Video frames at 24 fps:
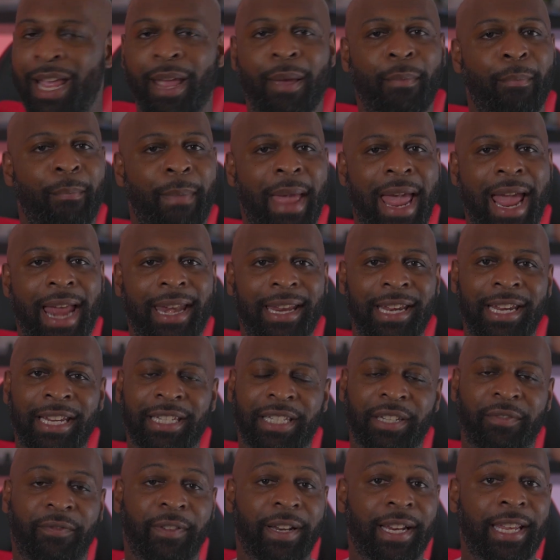Mad
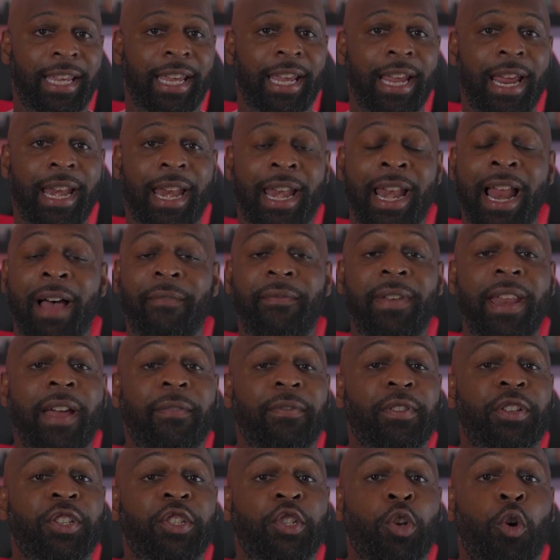easy for the kid, and I've
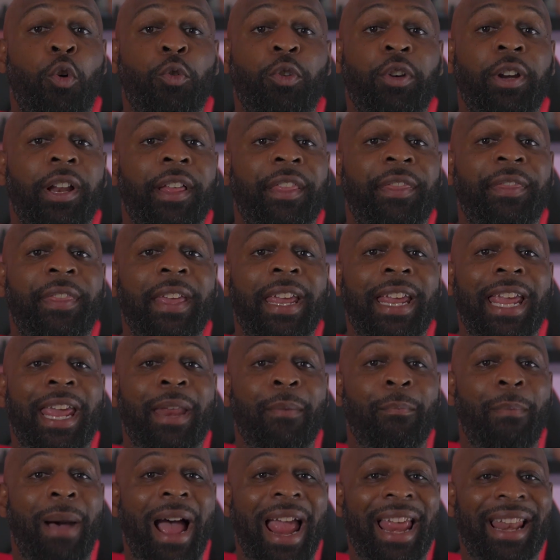never soldered a thing in
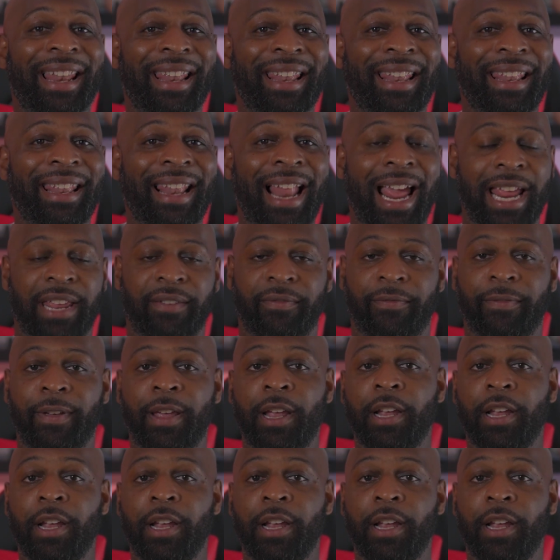my life.